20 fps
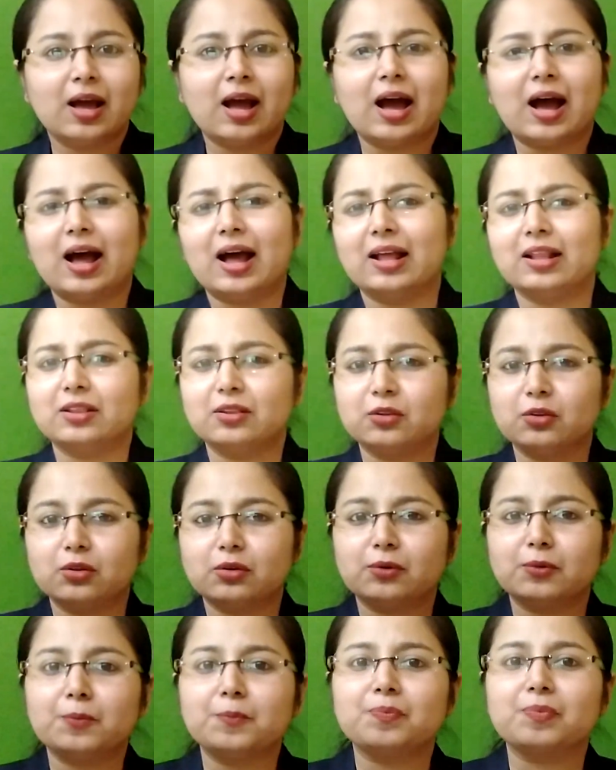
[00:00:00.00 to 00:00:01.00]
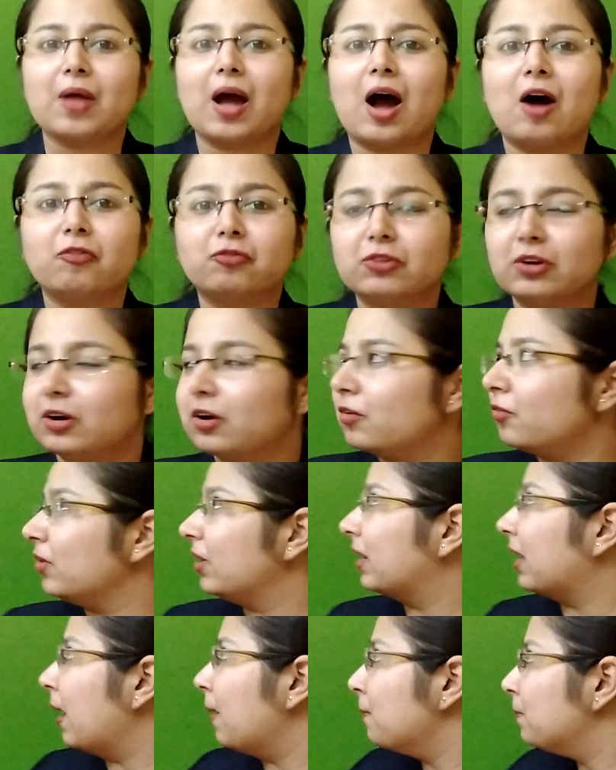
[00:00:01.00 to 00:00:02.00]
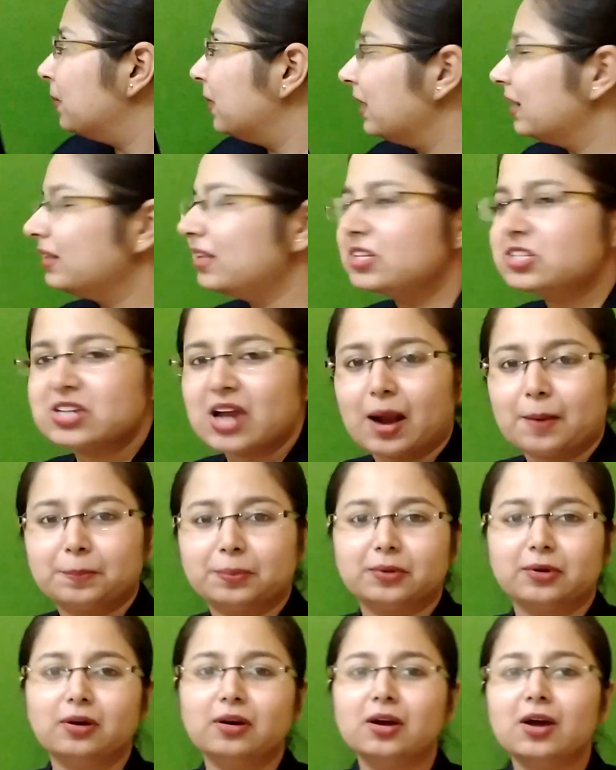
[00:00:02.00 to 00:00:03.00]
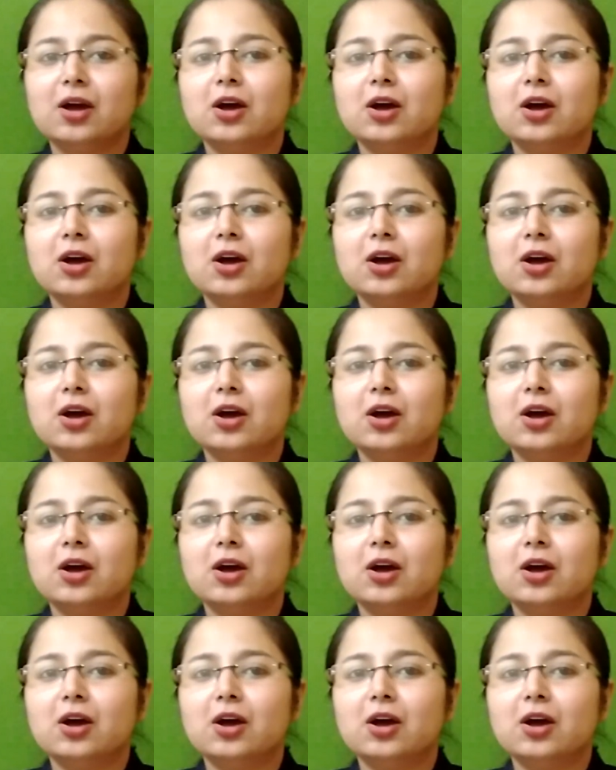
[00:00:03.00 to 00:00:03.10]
and after we complete the chapter